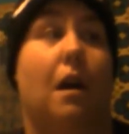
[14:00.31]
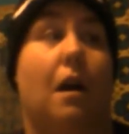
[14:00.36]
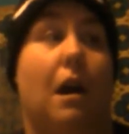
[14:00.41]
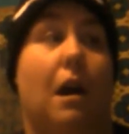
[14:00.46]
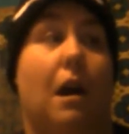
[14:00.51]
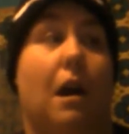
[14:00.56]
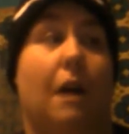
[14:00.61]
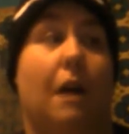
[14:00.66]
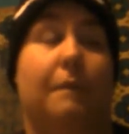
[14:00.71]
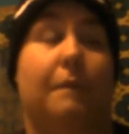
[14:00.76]

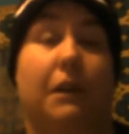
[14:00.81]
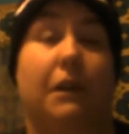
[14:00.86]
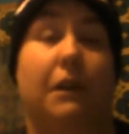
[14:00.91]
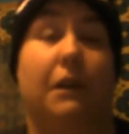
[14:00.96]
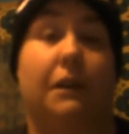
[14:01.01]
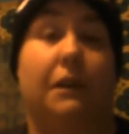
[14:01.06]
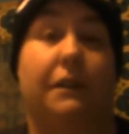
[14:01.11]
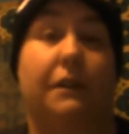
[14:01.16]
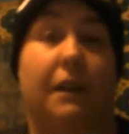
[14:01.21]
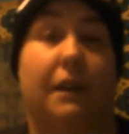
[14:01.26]
I'm not going
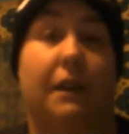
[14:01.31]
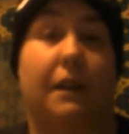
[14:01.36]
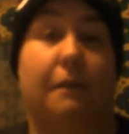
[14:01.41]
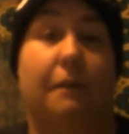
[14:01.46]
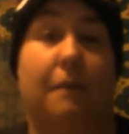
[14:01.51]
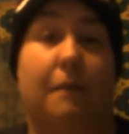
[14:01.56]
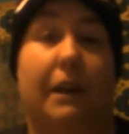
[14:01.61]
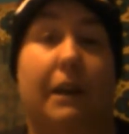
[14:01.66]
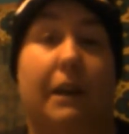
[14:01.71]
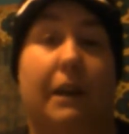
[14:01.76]
to send
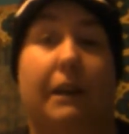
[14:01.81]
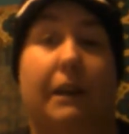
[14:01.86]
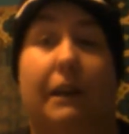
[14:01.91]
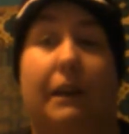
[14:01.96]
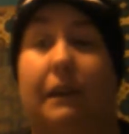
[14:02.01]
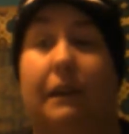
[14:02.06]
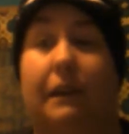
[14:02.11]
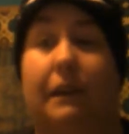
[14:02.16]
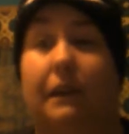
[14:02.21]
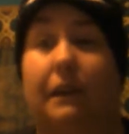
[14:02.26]
mine
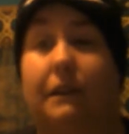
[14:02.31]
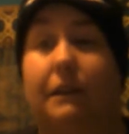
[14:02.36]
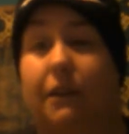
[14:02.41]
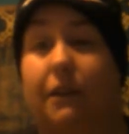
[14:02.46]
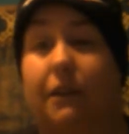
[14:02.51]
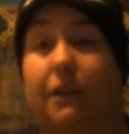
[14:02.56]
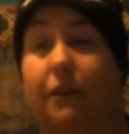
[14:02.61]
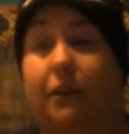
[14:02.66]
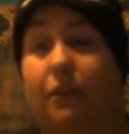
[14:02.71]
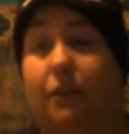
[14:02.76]
in
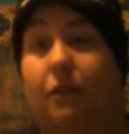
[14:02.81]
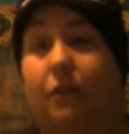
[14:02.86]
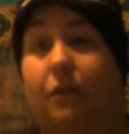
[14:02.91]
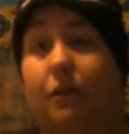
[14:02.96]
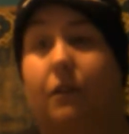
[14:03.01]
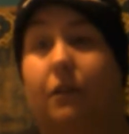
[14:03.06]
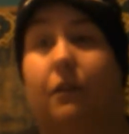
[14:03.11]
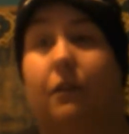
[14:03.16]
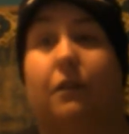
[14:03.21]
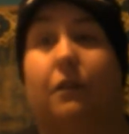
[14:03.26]

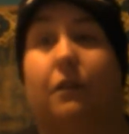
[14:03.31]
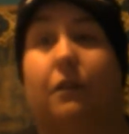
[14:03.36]
till